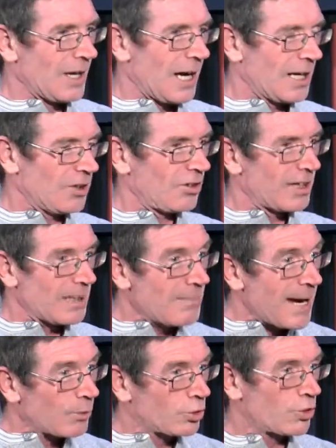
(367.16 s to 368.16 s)
And it's like a
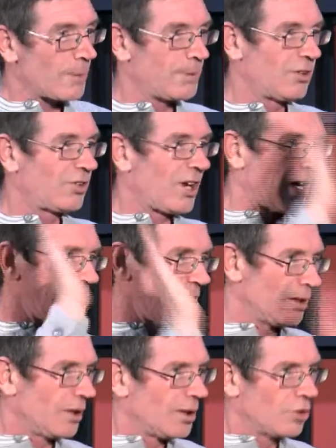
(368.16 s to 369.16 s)
mouse trap inside,
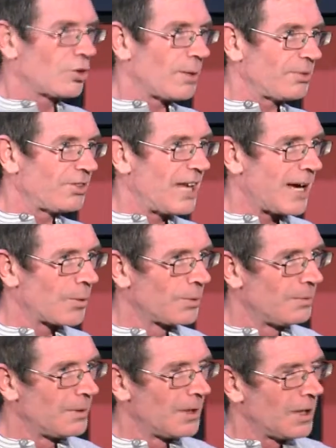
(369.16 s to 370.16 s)
drops down,
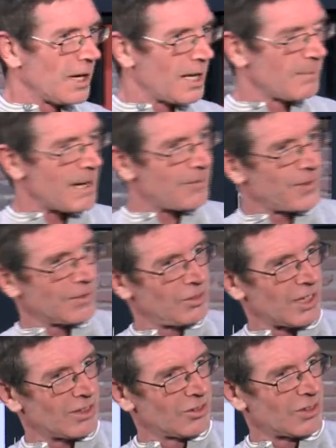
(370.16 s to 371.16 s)
and about 5
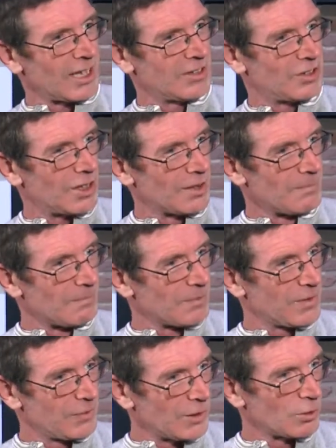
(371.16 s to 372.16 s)
seconds later,
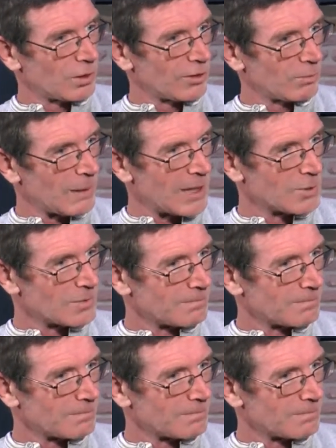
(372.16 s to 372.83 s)
the fuse will explode.